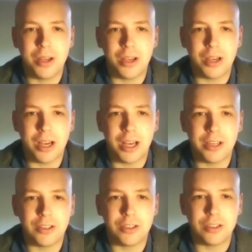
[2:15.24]

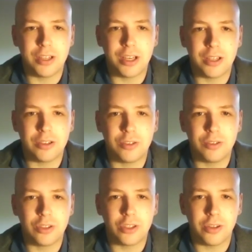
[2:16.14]
and
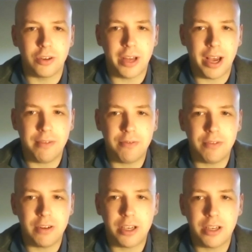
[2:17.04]
to Southern
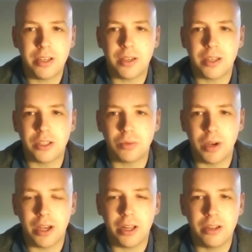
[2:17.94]
Africa as
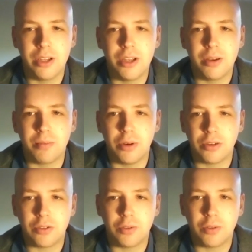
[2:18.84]
well, but
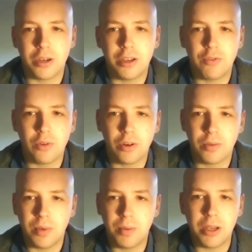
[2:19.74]
only for
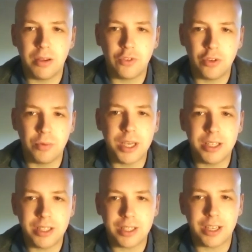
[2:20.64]
maybe a few
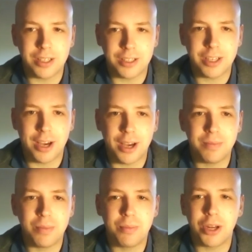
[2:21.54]
weeks at a
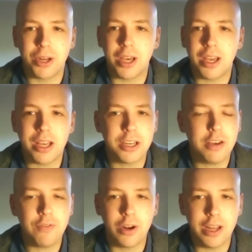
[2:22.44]
time. But I had
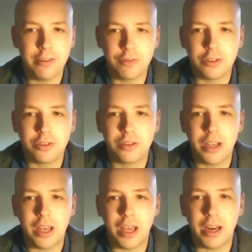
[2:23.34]
never lived
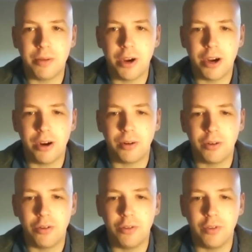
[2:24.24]
anywhere
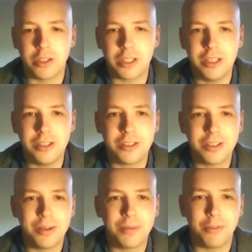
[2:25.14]
overseas
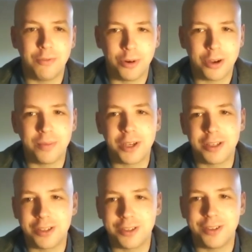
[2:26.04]
before
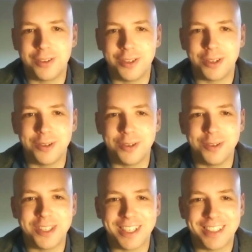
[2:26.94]
coming to
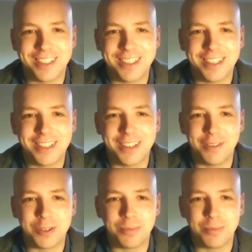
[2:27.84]
Yakutia. That
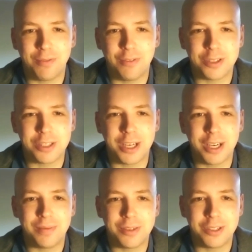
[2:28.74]
was my first
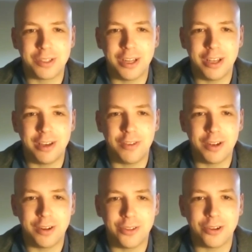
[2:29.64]
time to live in
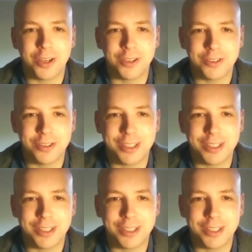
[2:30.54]
another country.